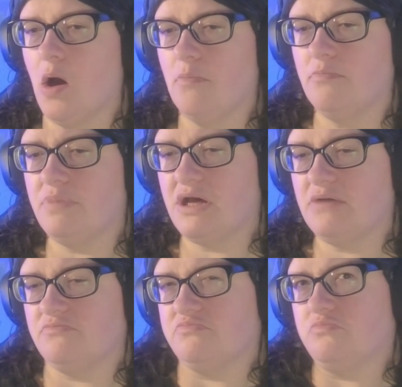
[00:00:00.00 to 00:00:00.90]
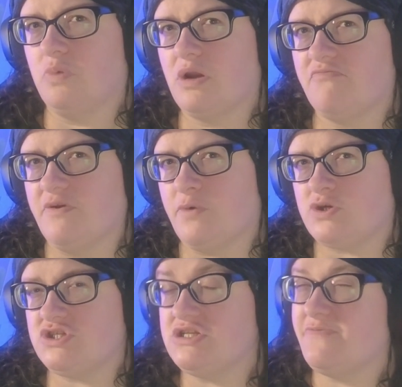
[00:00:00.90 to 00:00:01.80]
But when I'm
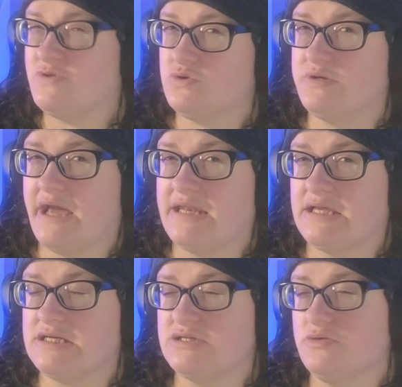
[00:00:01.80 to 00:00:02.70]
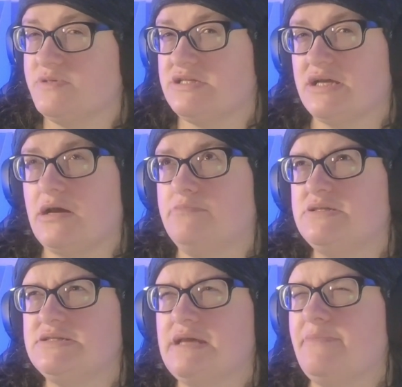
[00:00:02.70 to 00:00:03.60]
rewatching stuff, it's also handy because it's almost like I'm
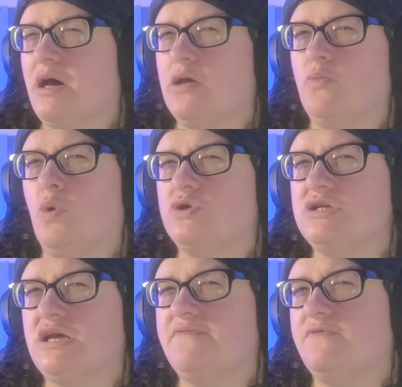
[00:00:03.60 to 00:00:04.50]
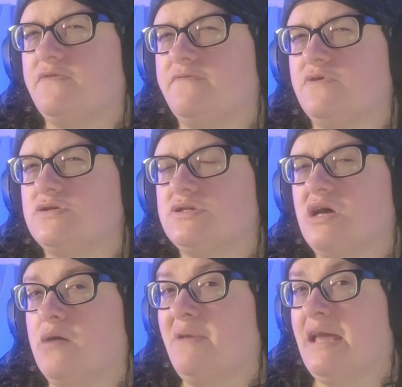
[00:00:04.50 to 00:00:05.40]
semi-watching it for the first
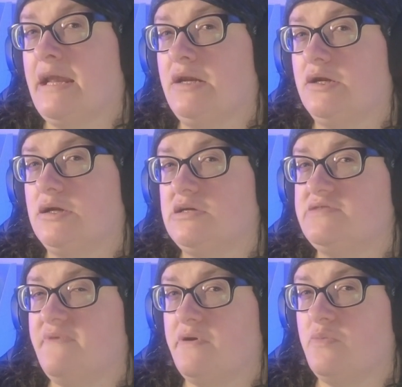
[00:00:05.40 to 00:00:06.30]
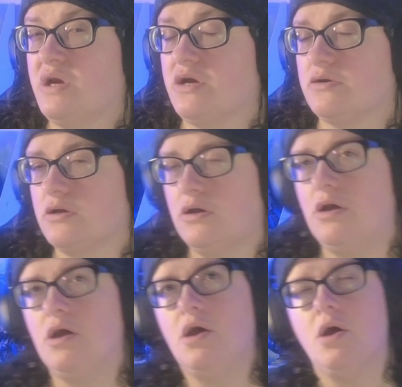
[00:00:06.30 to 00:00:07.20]
time again. Very weird.
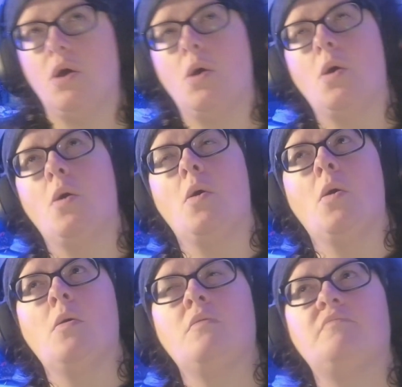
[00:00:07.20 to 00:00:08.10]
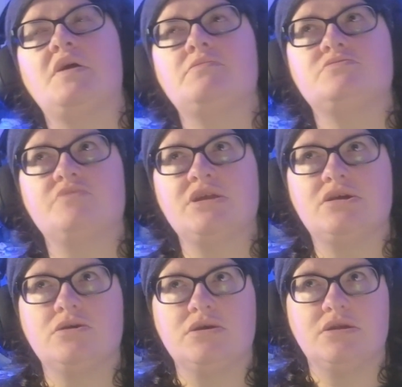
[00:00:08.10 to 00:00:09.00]
But it was really
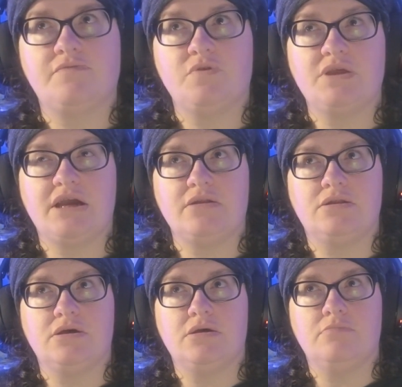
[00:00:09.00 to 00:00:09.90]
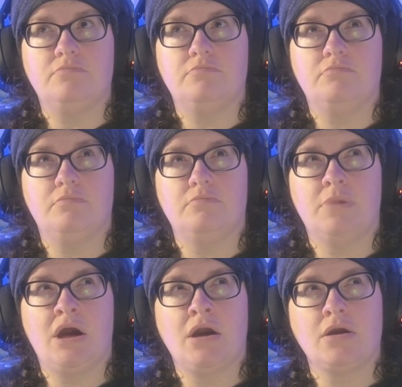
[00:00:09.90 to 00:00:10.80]
good. I thought
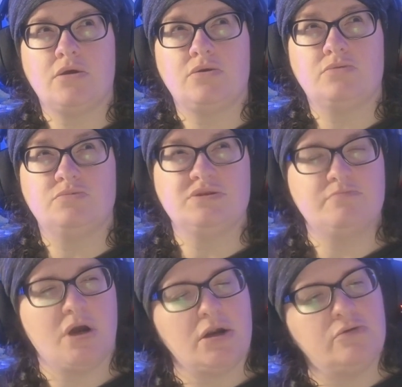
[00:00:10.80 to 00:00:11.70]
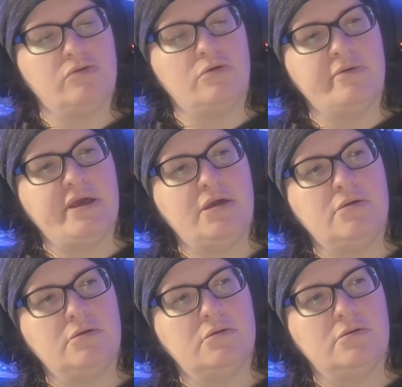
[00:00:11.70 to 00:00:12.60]
Mark Crory?
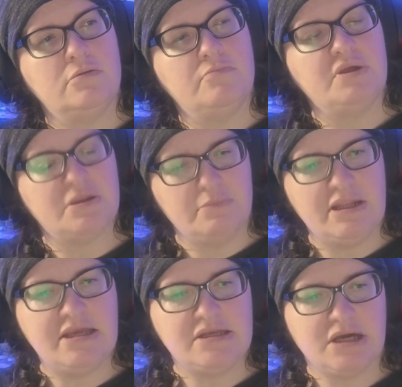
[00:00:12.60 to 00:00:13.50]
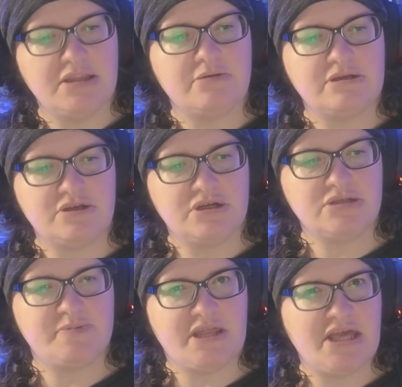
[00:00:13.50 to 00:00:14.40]
But the lead guy that turned out to
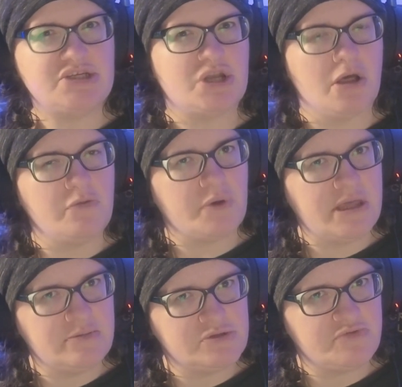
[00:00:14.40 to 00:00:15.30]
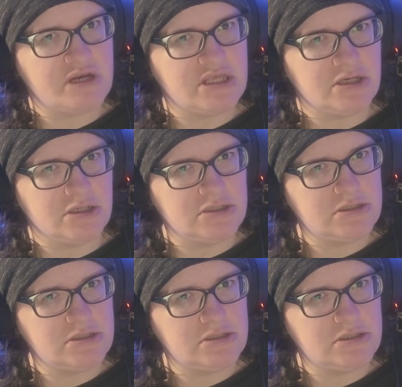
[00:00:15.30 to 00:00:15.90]
be an agent, I thought he was really good.